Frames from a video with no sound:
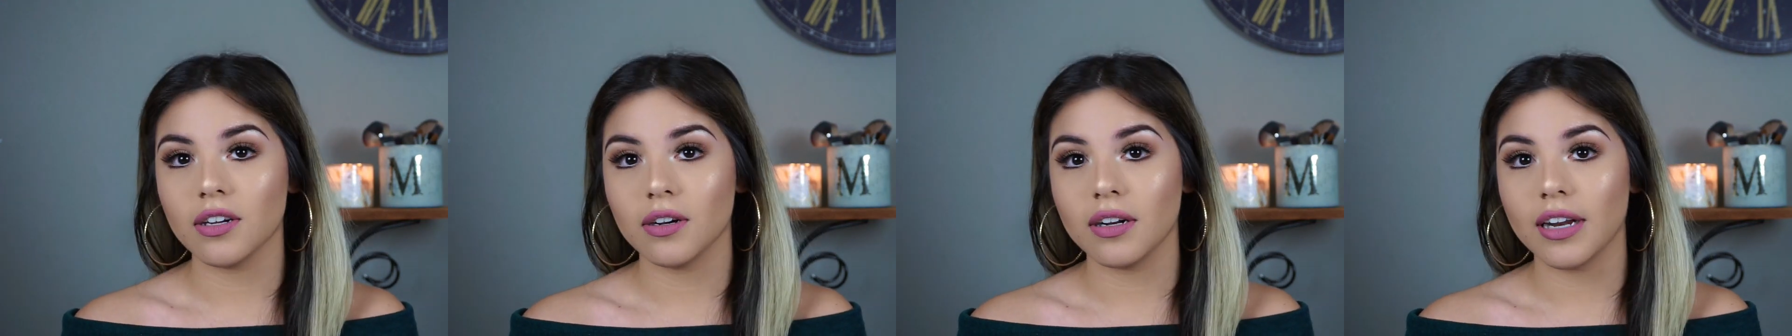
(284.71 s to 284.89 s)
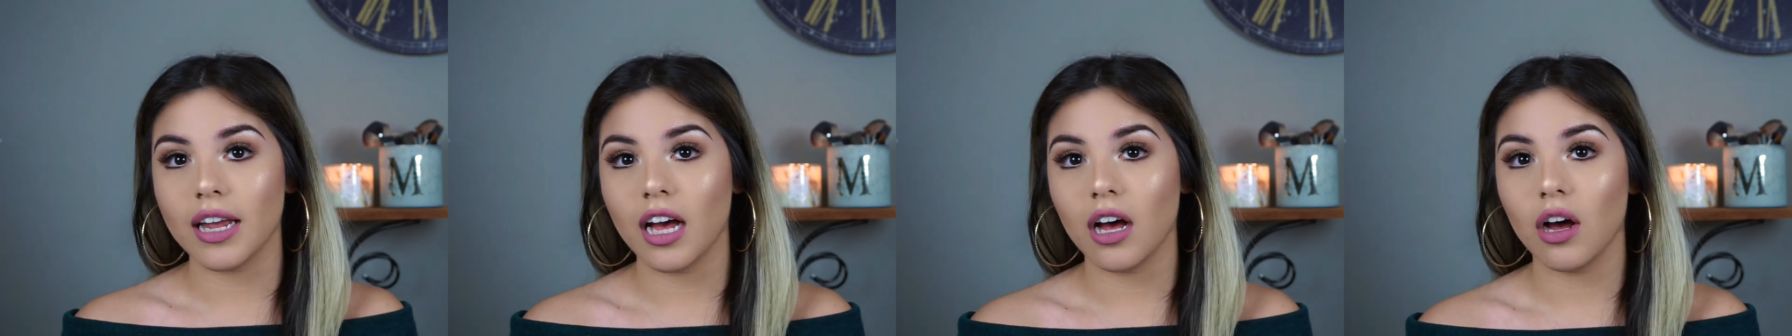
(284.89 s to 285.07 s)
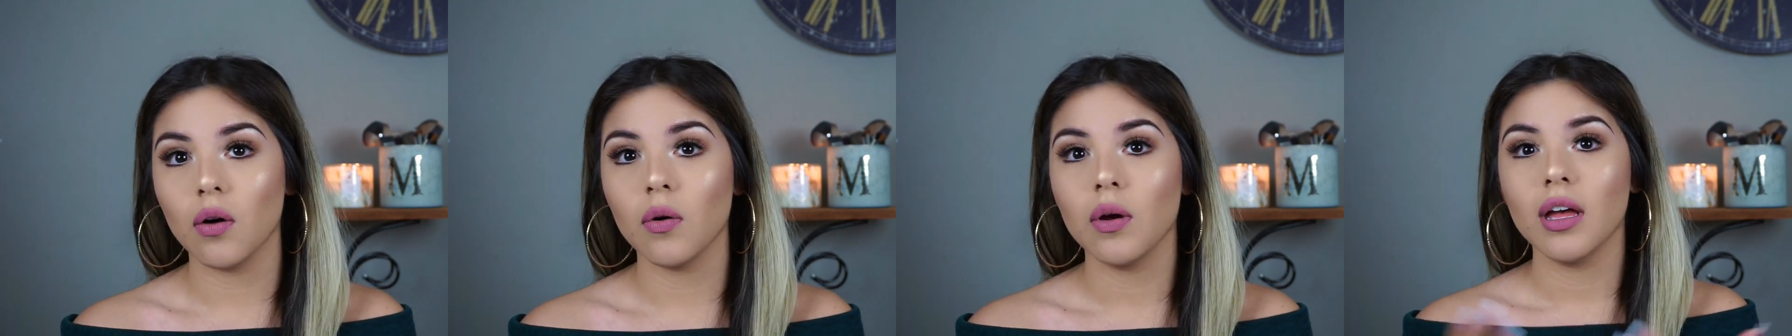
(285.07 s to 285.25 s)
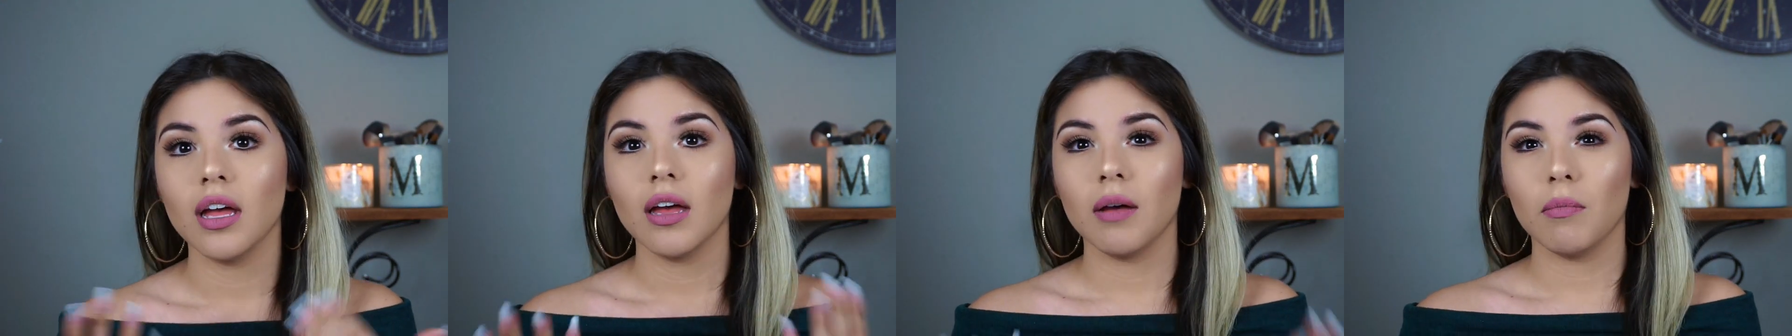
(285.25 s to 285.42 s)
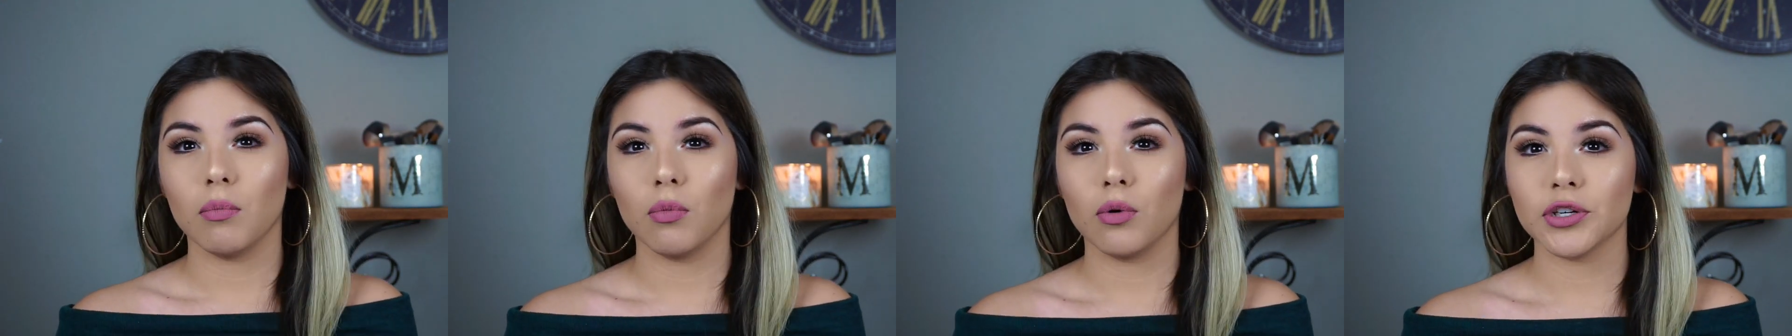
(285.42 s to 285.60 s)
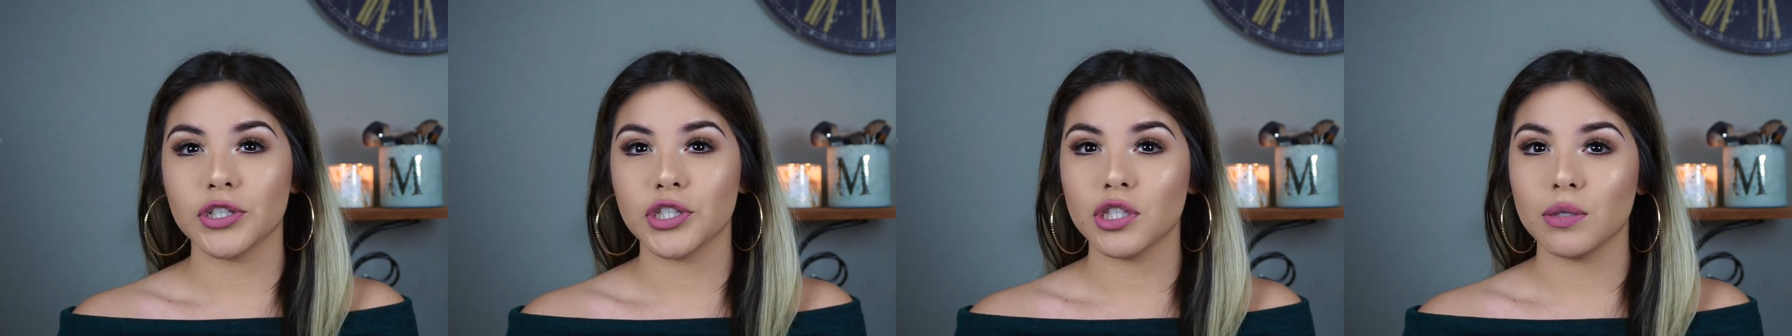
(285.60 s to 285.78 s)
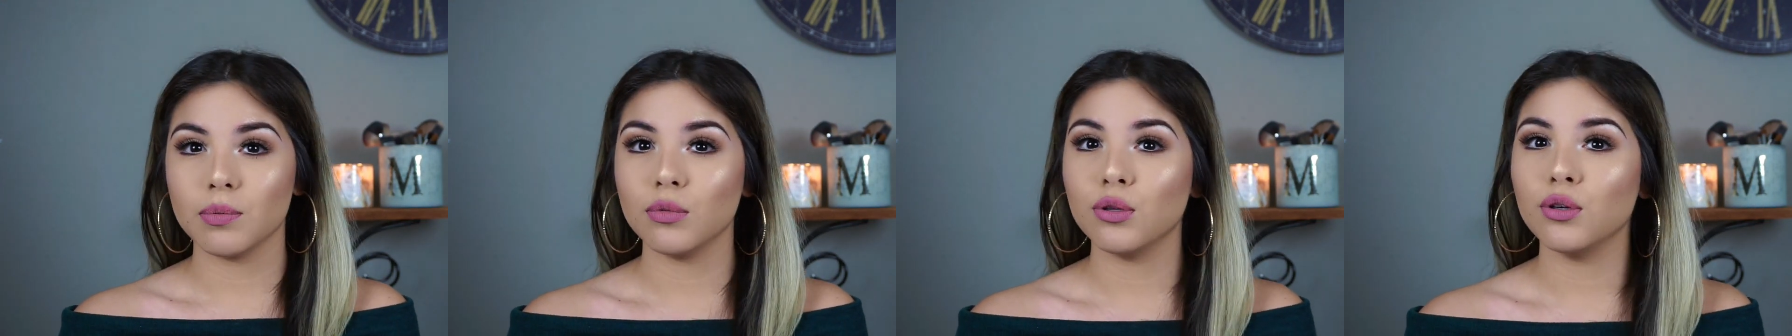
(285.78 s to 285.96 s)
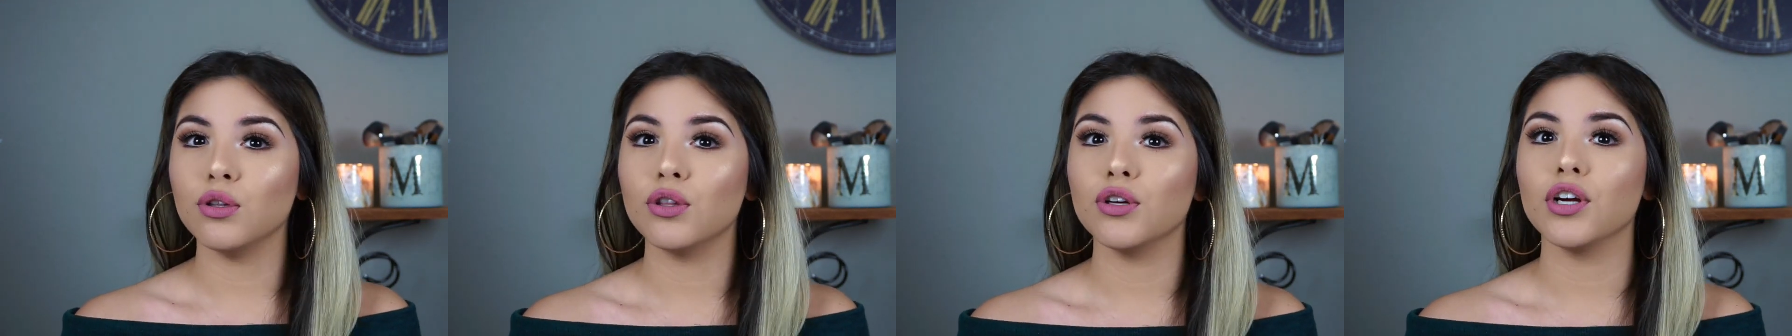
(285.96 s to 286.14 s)
are now more
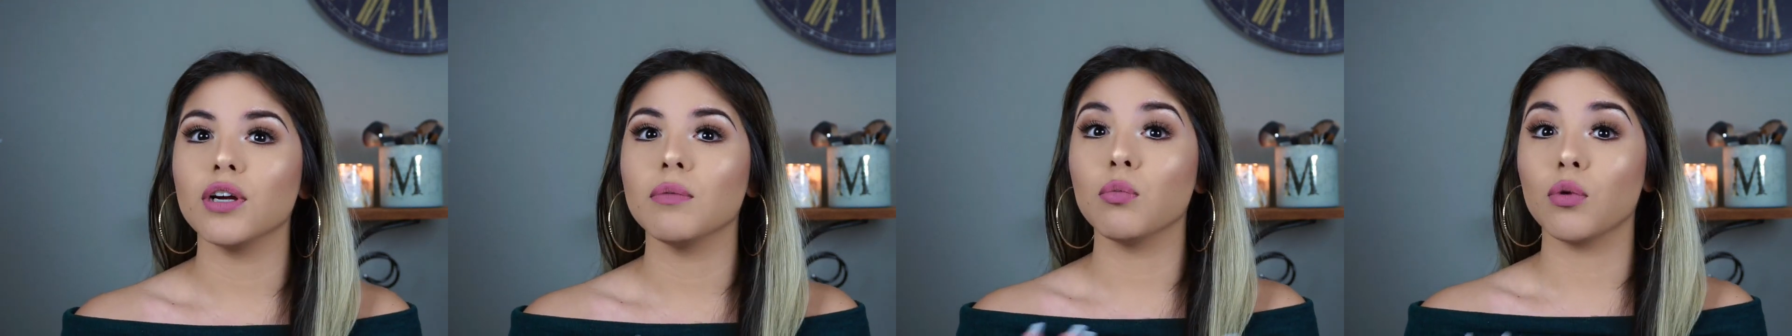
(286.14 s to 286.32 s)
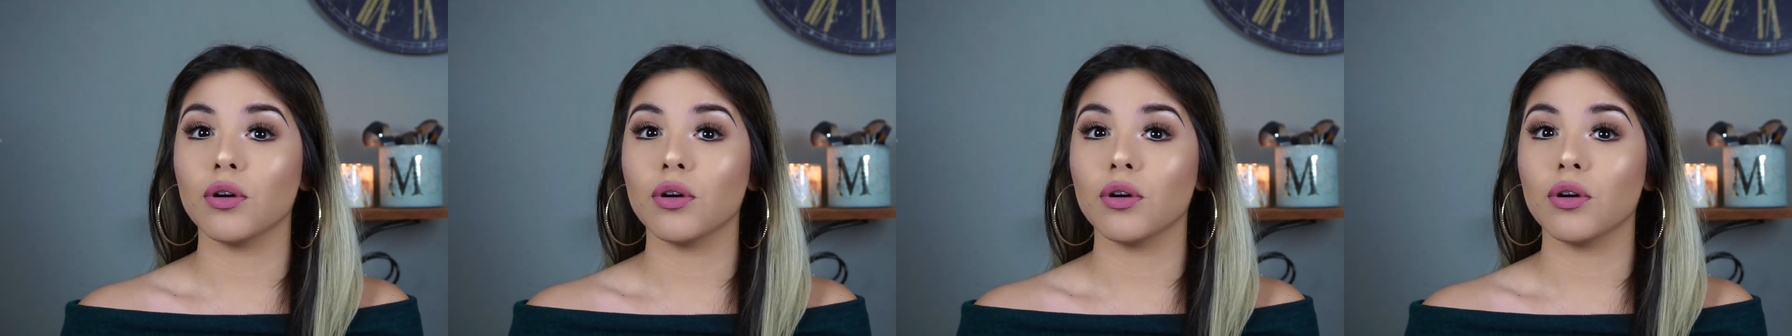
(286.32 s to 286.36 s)
smoother,